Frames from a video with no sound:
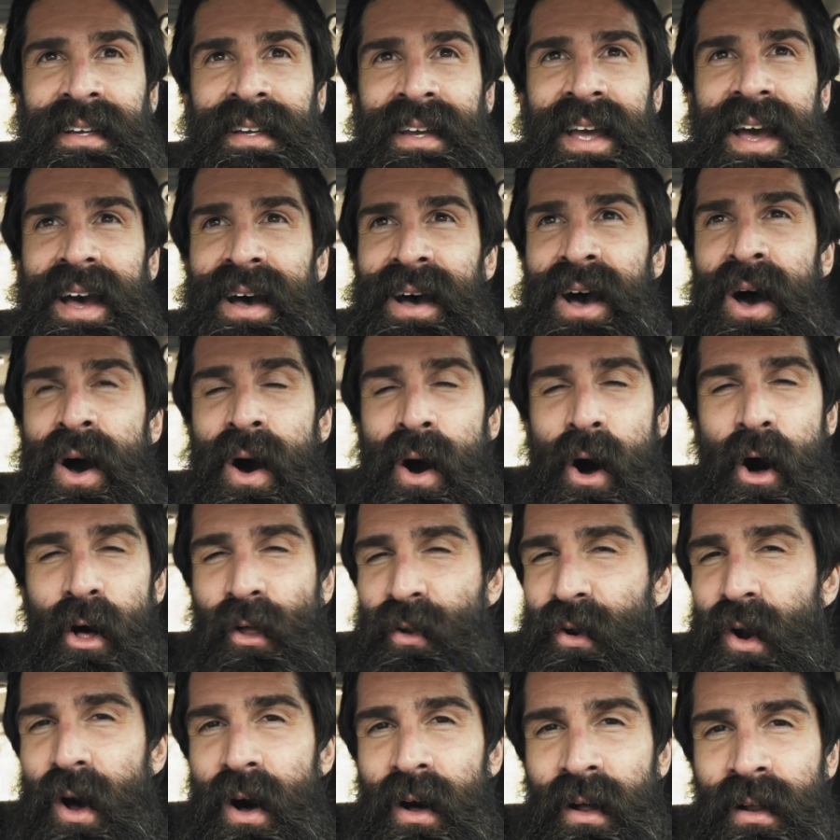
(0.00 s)
Yeah,
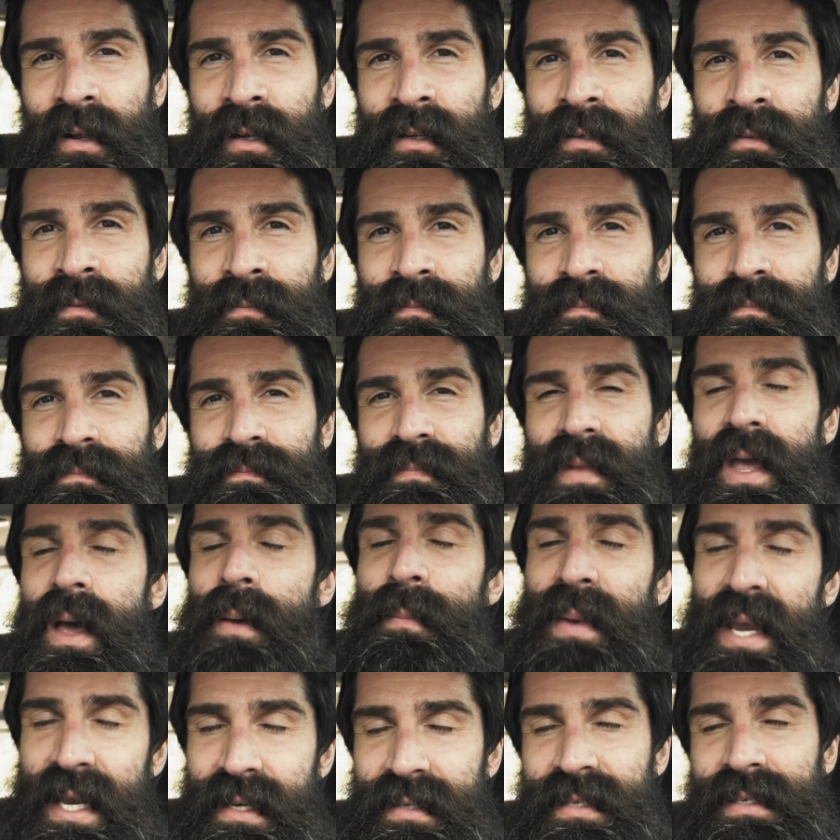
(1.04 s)
all in all,
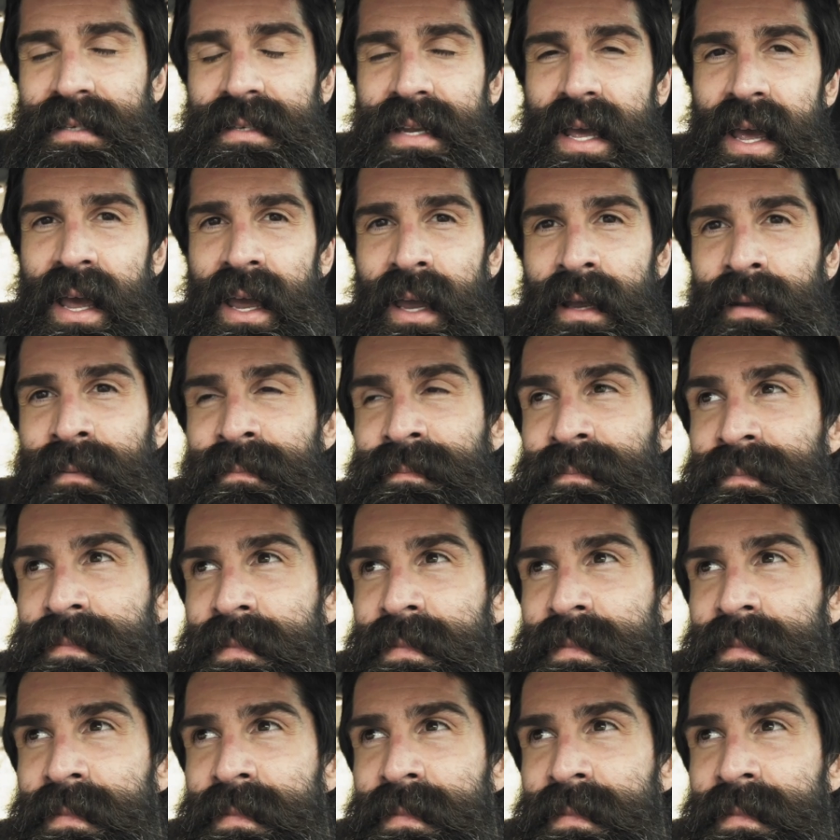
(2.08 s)
amazing day.